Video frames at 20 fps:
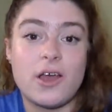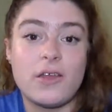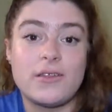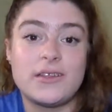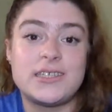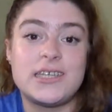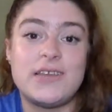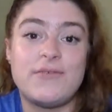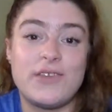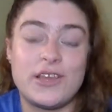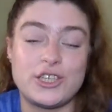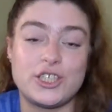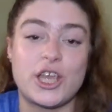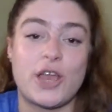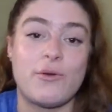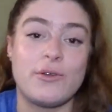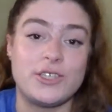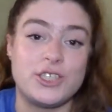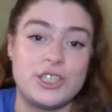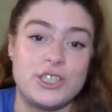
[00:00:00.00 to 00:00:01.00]
on the TV
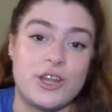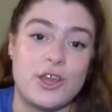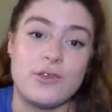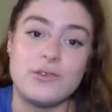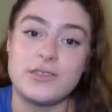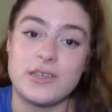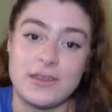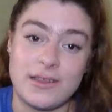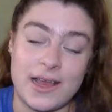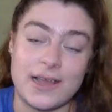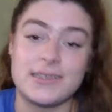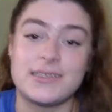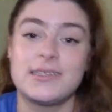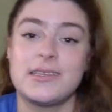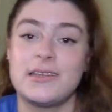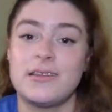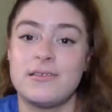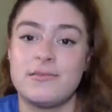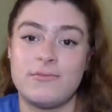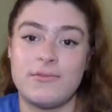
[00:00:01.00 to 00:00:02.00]
show and she knows that that's
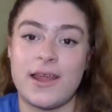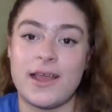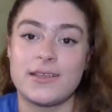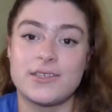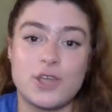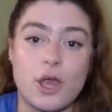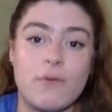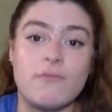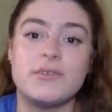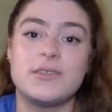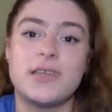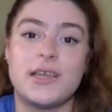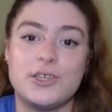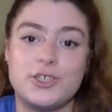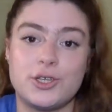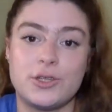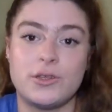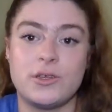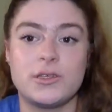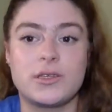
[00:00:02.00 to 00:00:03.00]
the next
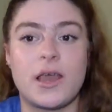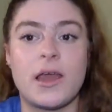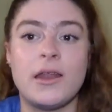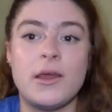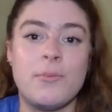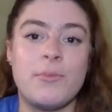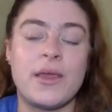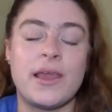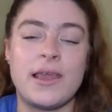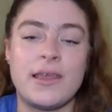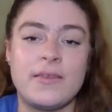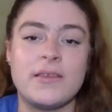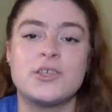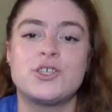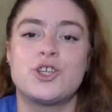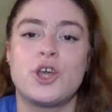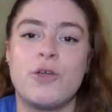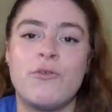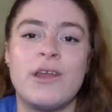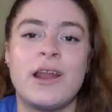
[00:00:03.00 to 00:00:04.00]
conversation that's going to be in the
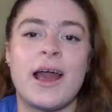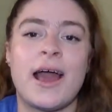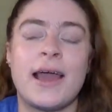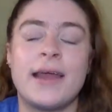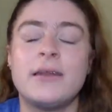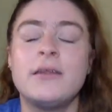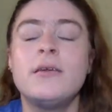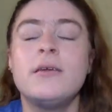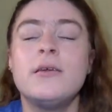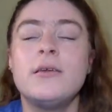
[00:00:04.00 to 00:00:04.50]
storyline.